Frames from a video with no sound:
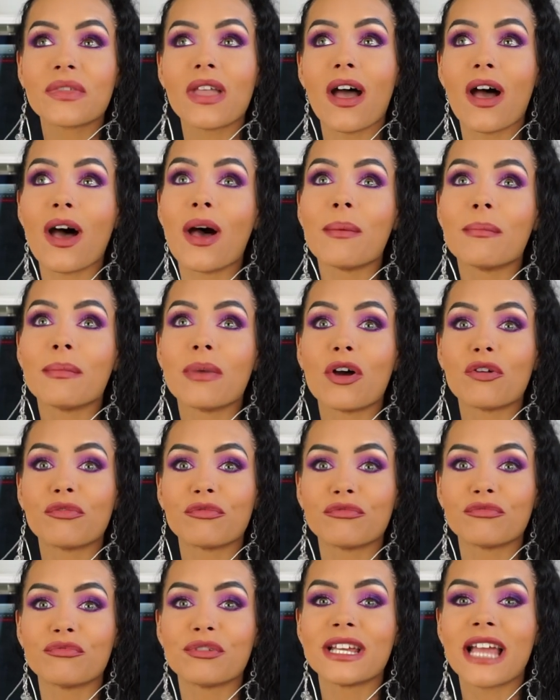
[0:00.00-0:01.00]
um,
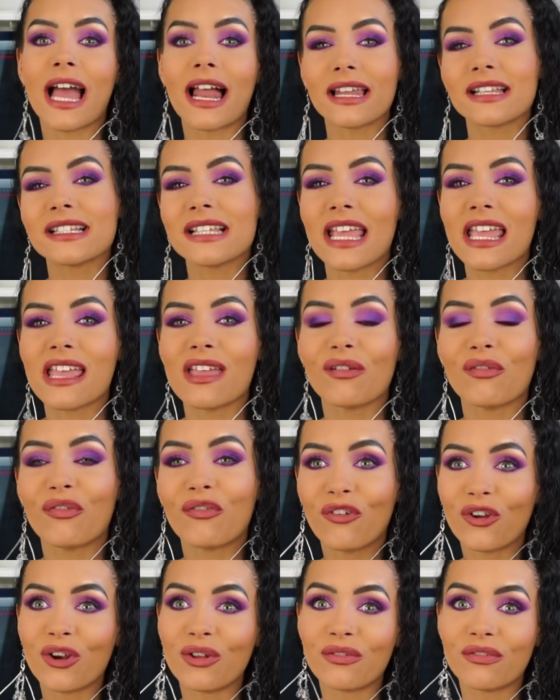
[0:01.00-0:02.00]
reality
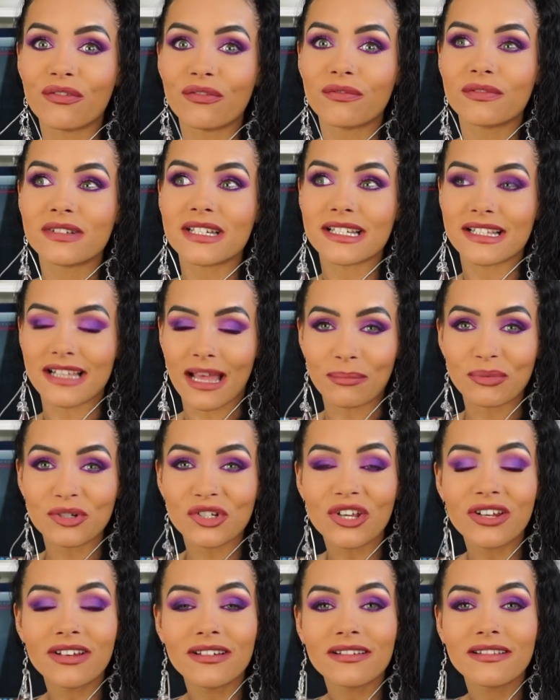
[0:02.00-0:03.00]
full of
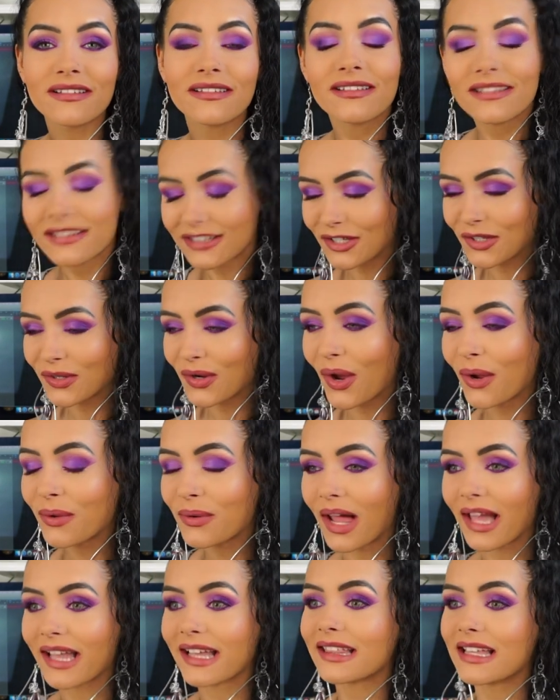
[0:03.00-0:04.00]
deception you know
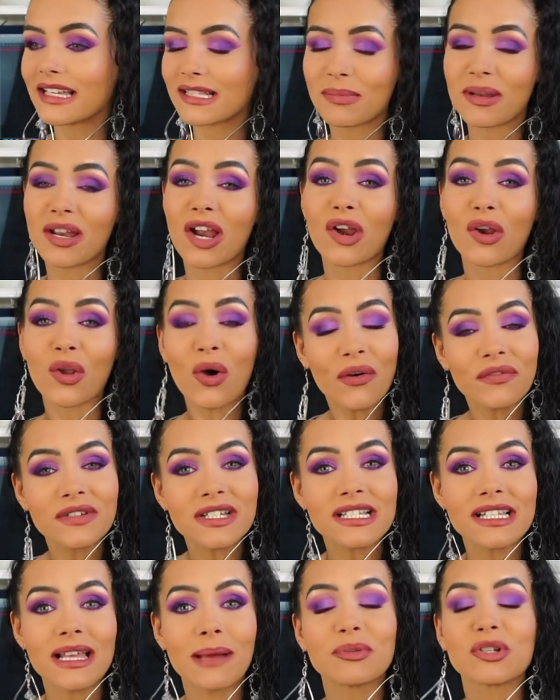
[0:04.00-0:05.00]
like there's been a lot of
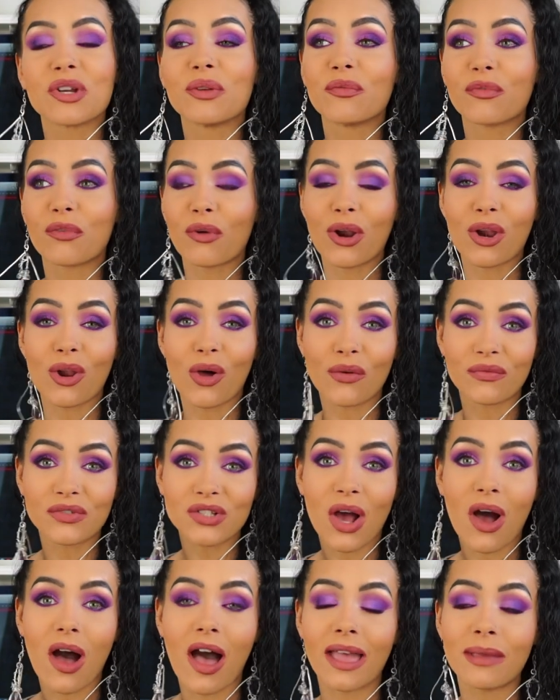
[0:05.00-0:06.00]
deception for a lot of
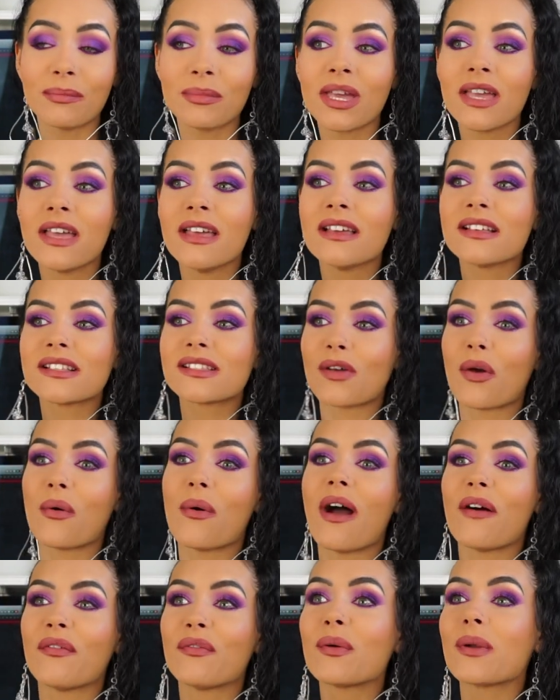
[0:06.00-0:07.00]
time so
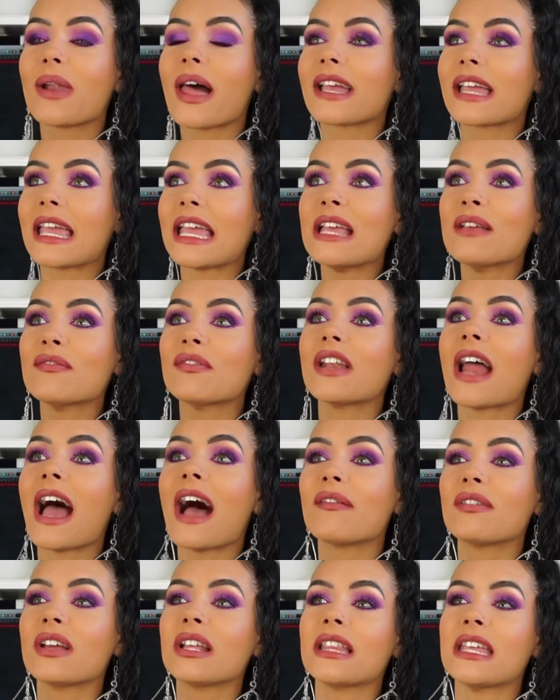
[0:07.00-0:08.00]
i feel like even
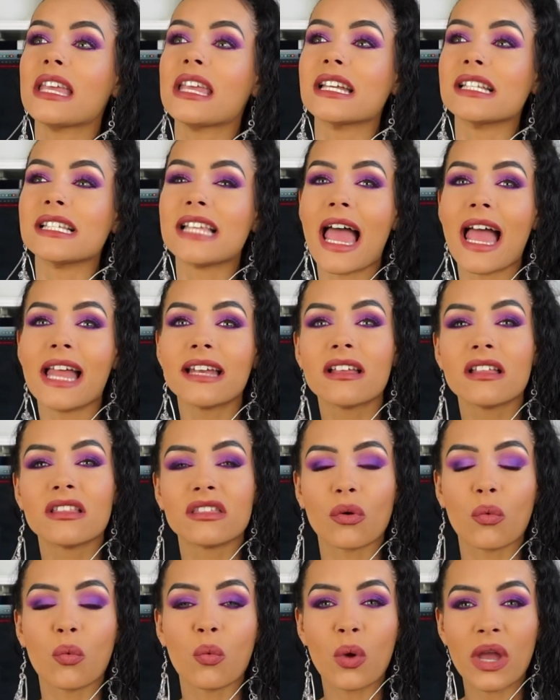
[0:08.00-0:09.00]
having the intent and
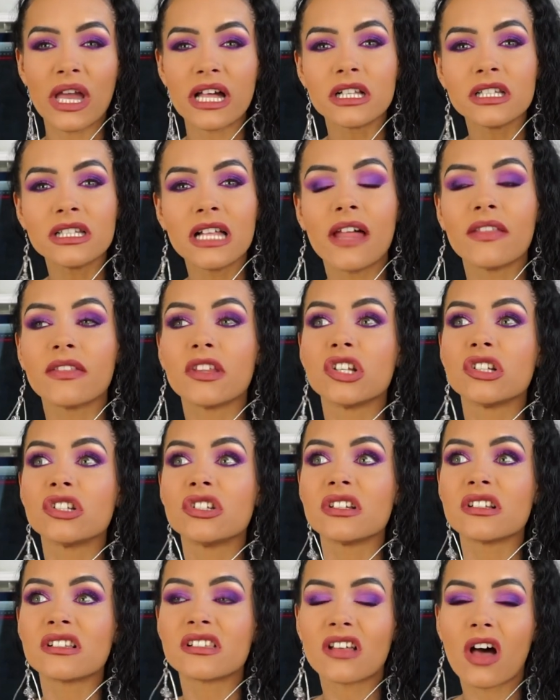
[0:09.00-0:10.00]
the will and the
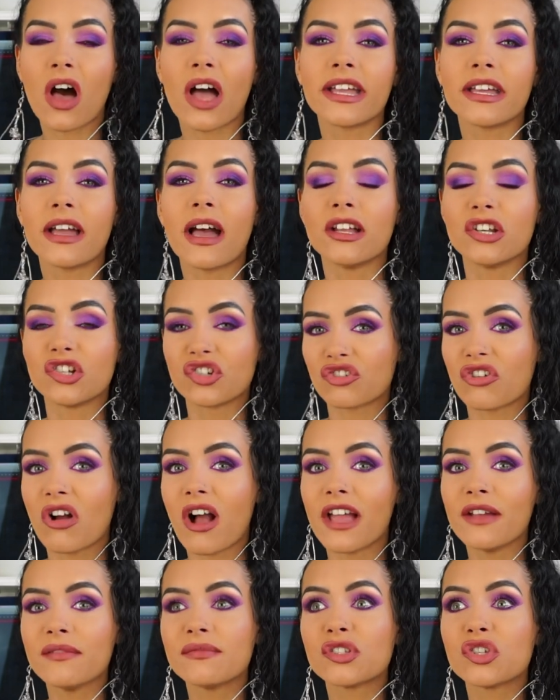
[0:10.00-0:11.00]
desire and
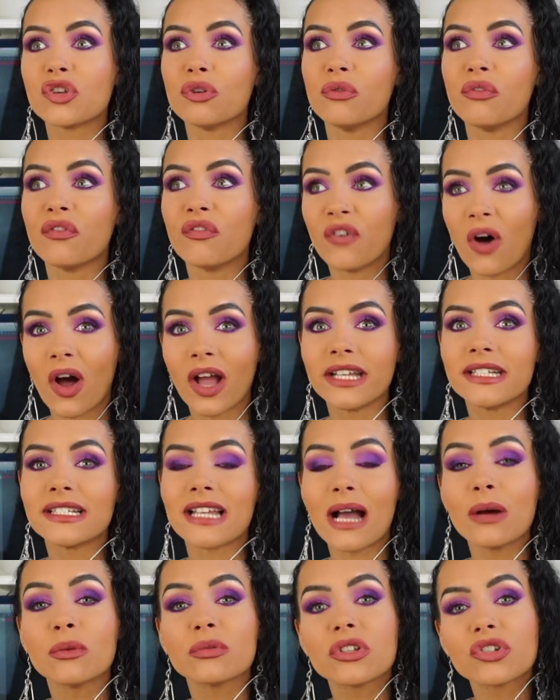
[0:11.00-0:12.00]
drive to find
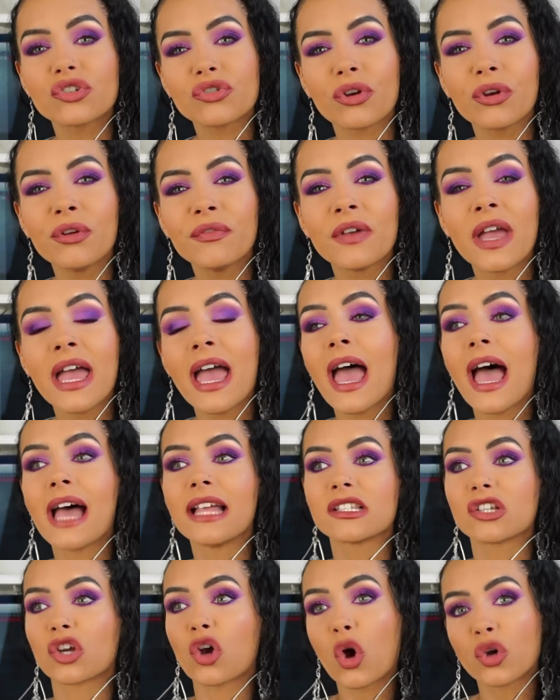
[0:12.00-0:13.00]
out the truth
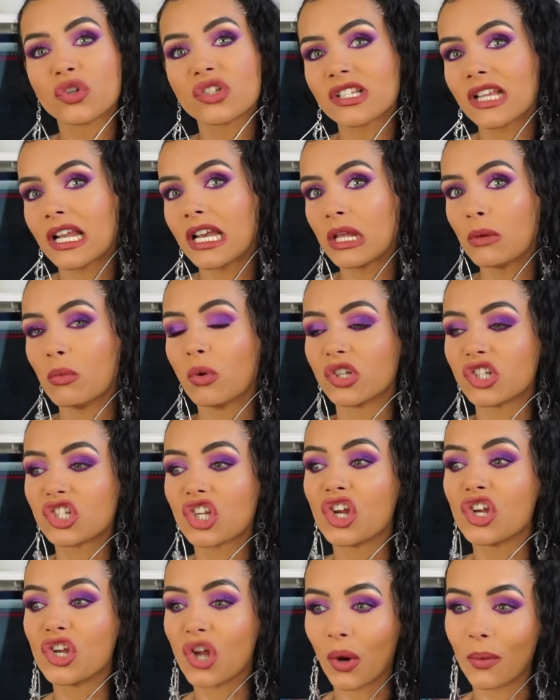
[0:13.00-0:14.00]
and to constantly want
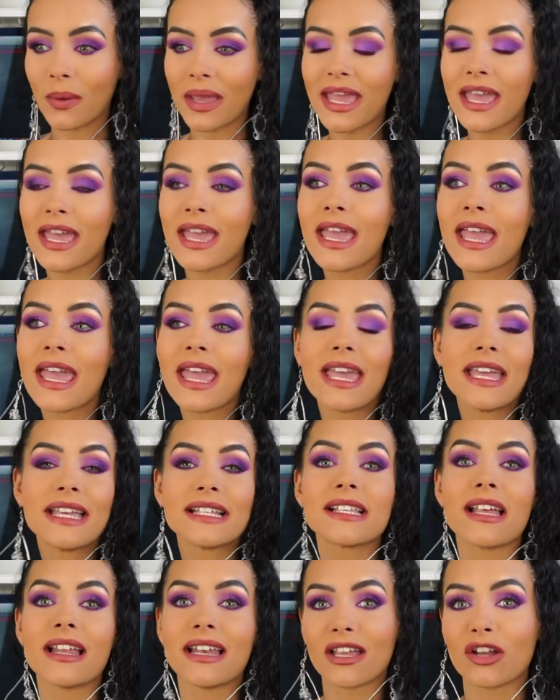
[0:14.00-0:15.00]
to know it
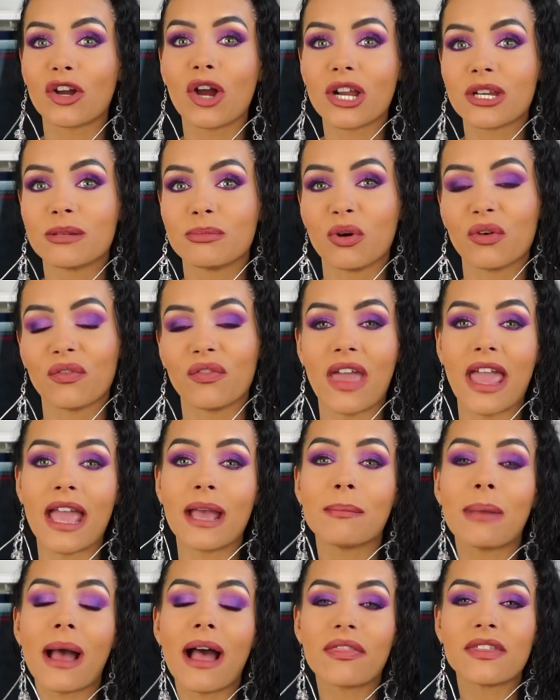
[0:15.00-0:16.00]
is an incredible
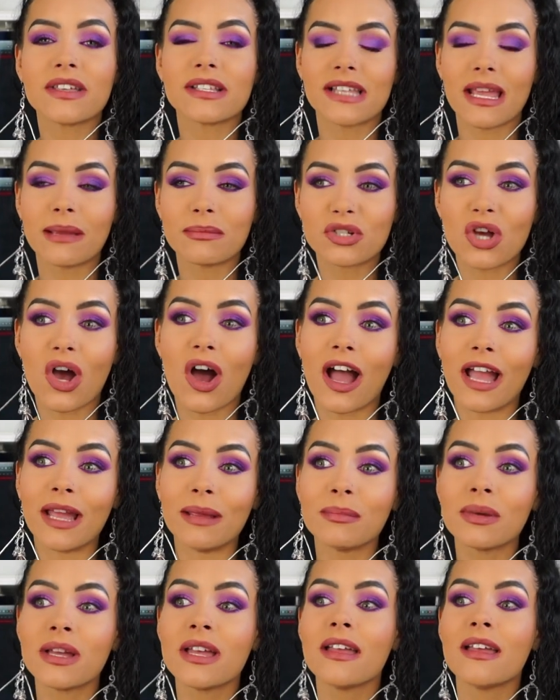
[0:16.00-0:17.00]
thing but at the same
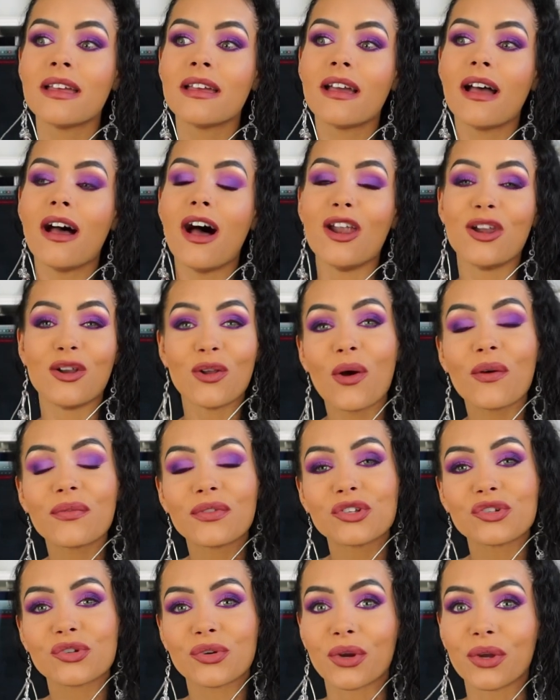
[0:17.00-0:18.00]
time a lot of
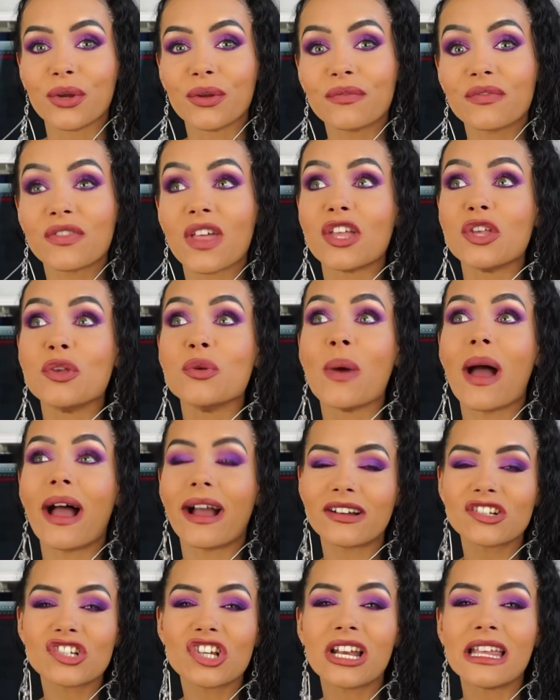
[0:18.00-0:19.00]
the truth that you
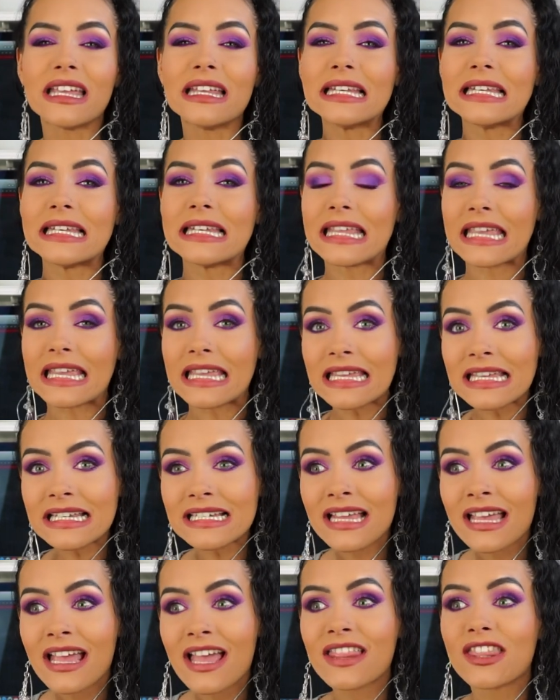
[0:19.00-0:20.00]
actually
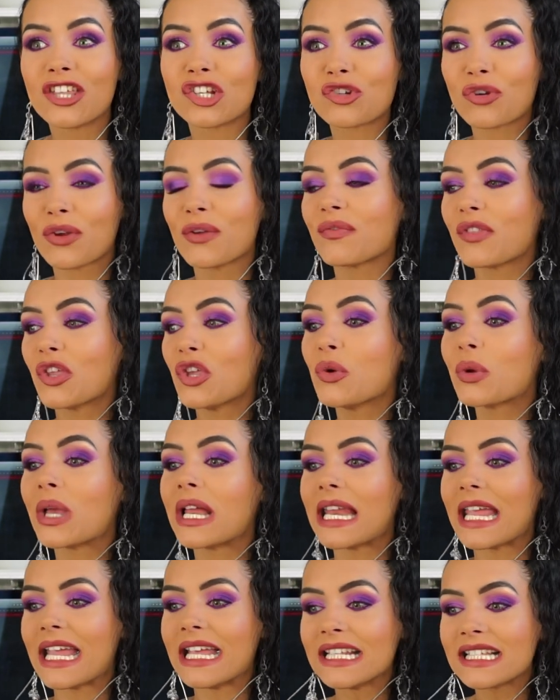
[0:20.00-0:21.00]
need, the truth that you
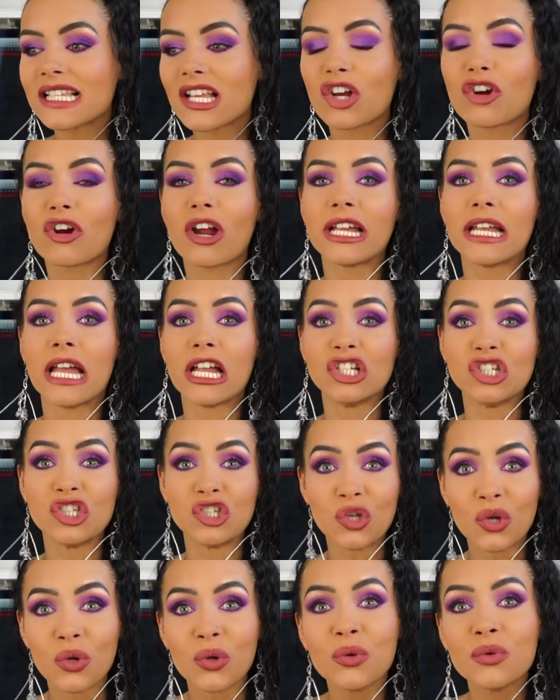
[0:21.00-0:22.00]
can integrate and
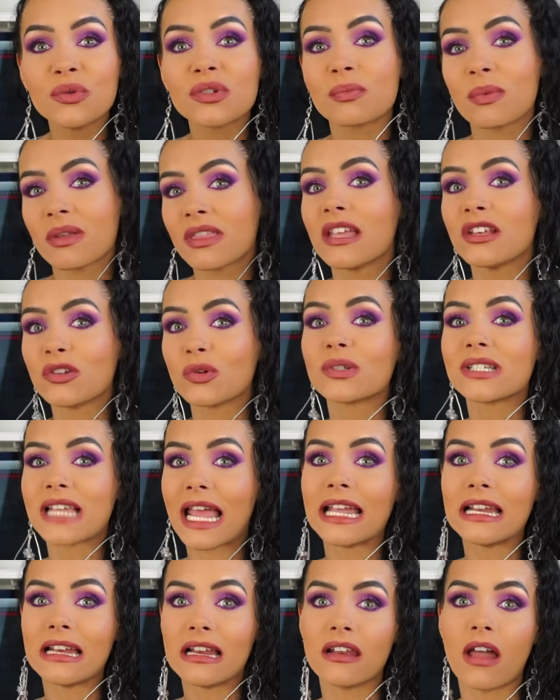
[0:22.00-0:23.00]
use within your
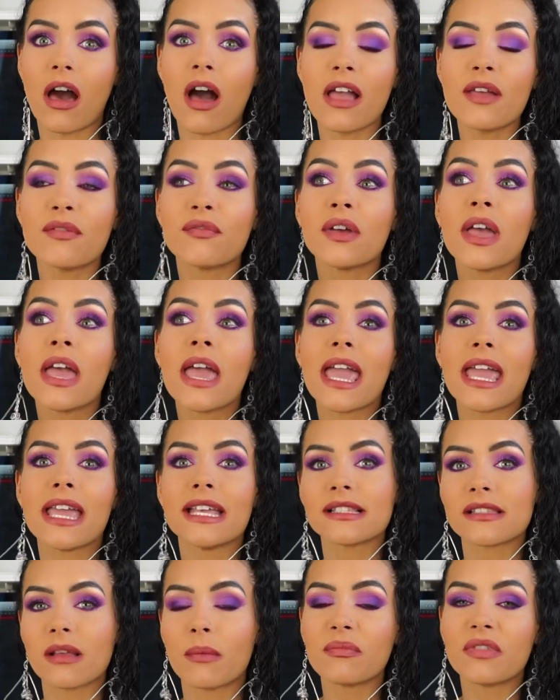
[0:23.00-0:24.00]
daily life,
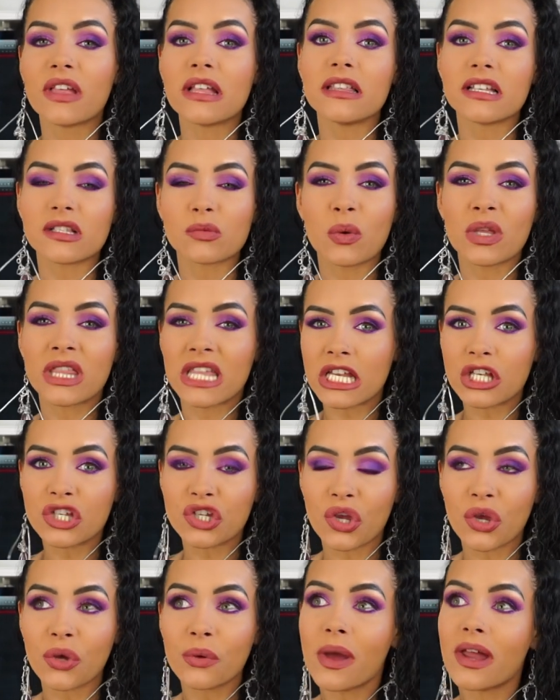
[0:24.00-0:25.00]
is something that's within
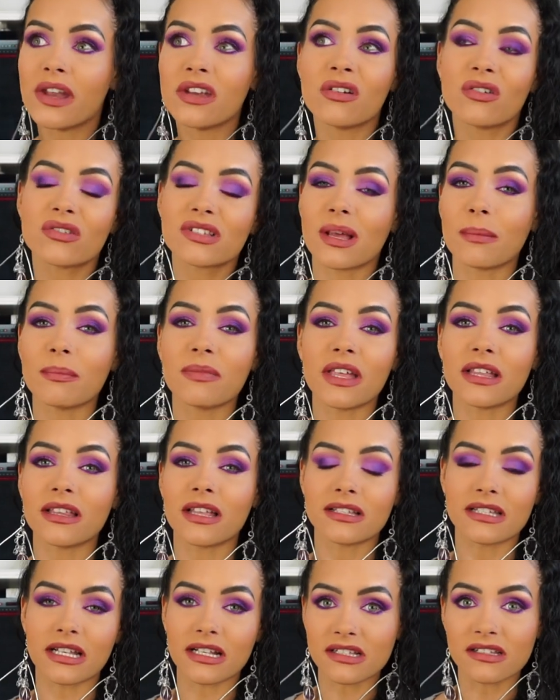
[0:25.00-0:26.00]
you and not something
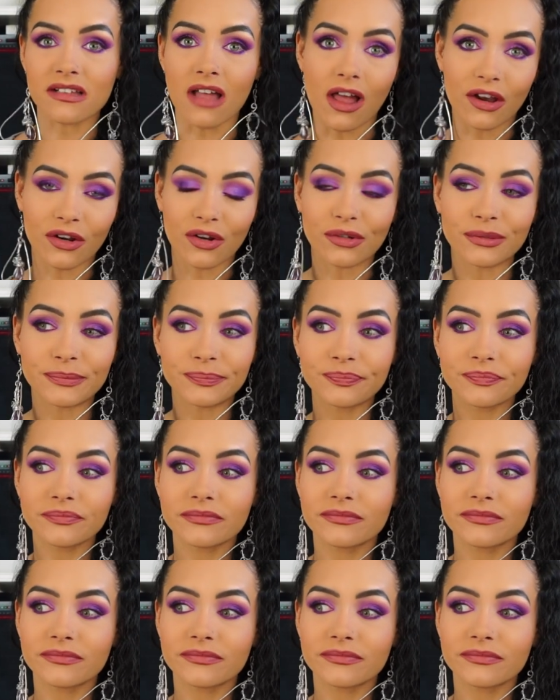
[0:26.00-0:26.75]
that's external